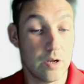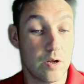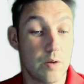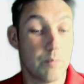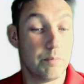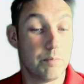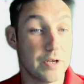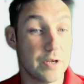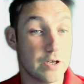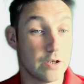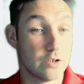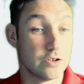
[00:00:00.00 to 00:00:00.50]

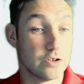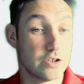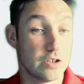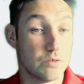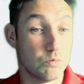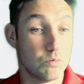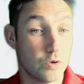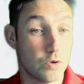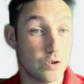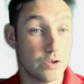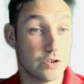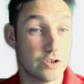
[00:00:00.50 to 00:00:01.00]
Because I
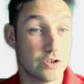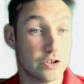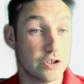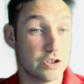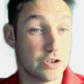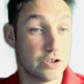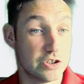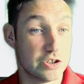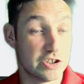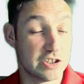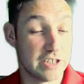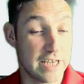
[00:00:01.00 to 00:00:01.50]
want to
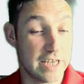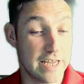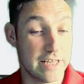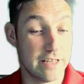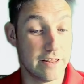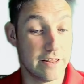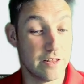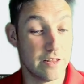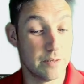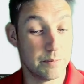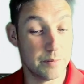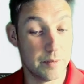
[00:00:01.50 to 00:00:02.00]
set
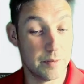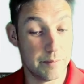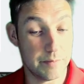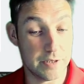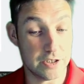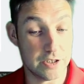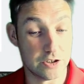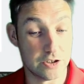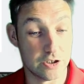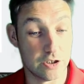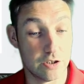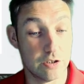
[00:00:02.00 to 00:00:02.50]
the
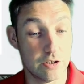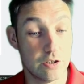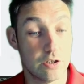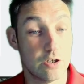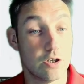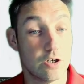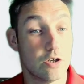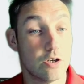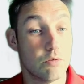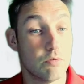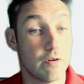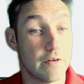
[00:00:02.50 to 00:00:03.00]
permission
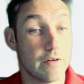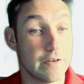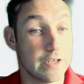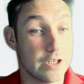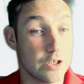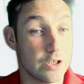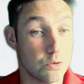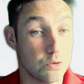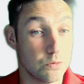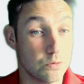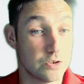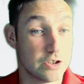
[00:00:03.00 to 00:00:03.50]
where a
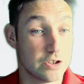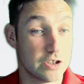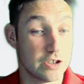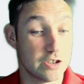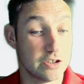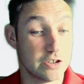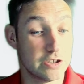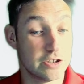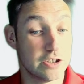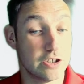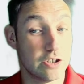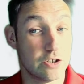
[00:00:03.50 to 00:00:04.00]
user
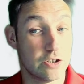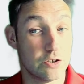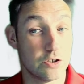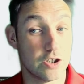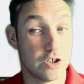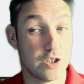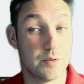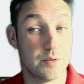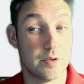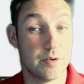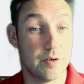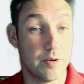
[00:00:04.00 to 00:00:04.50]
can see the
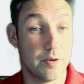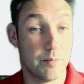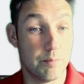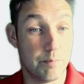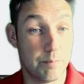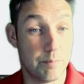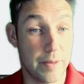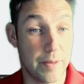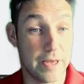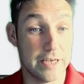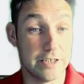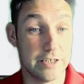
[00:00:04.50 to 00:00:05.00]
document
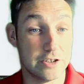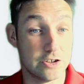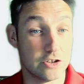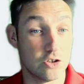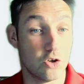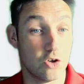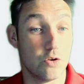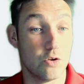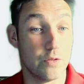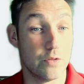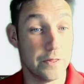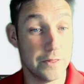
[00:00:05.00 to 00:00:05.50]
based
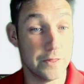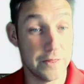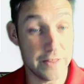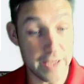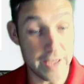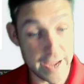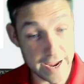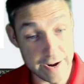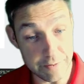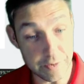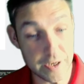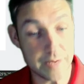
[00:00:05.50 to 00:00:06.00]
on
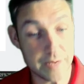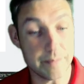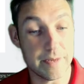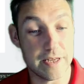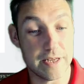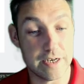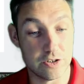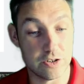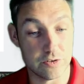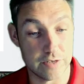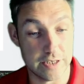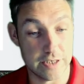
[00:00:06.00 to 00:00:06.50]
their email
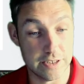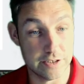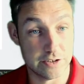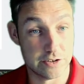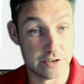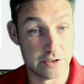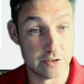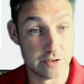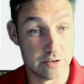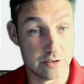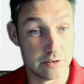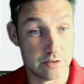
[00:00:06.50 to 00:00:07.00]

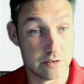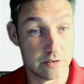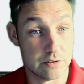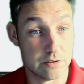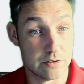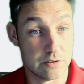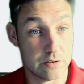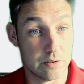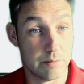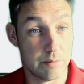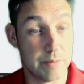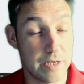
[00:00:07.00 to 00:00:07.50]
address
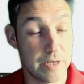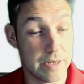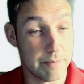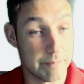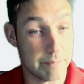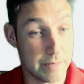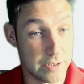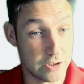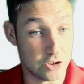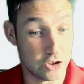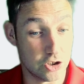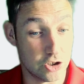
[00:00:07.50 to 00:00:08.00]
being
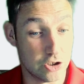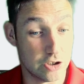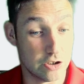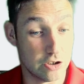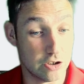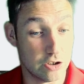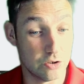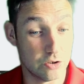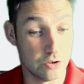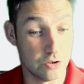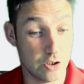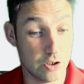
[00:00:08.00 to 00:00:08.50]
mentioned in the
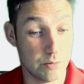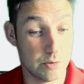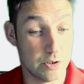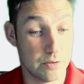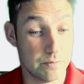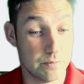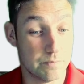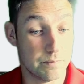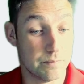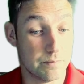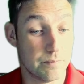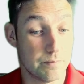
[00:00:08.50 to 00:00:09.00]
document,
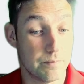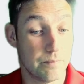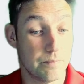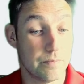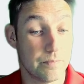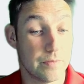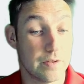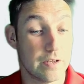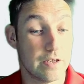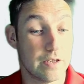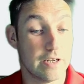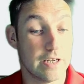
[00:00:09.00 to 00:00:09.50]

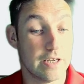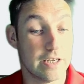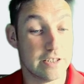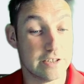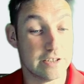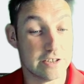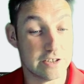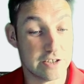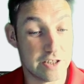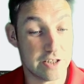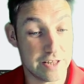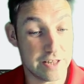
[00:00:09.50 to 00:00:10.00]
it
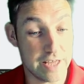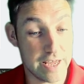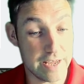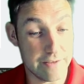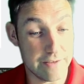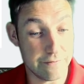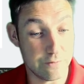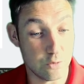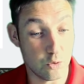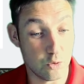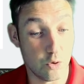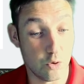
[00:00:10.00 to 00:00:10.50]
is
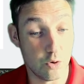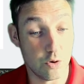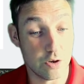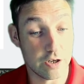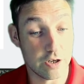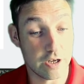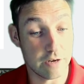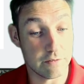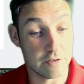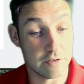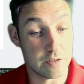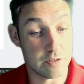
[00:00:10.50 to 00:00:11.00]
therefore
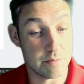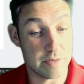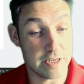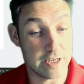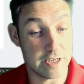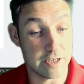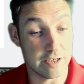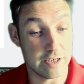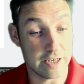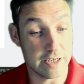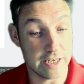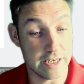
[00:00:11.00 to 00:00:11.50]
going to be
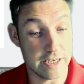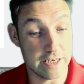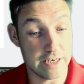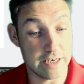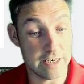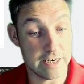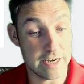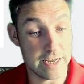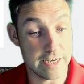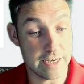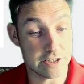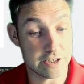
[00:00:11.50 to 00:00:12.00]
an
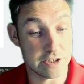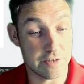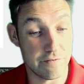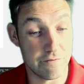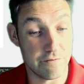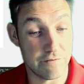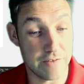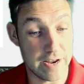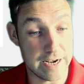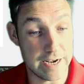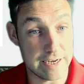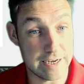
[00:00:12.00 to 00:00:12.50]
index
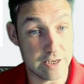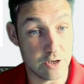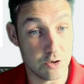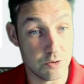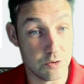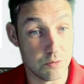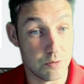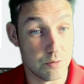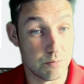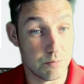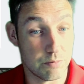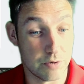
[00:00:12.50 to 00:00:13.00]

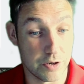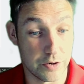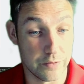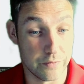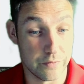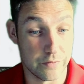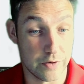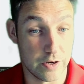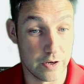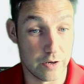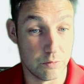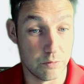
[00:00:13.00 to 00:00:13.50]
value
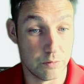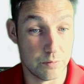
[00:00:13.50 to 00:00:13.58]
profile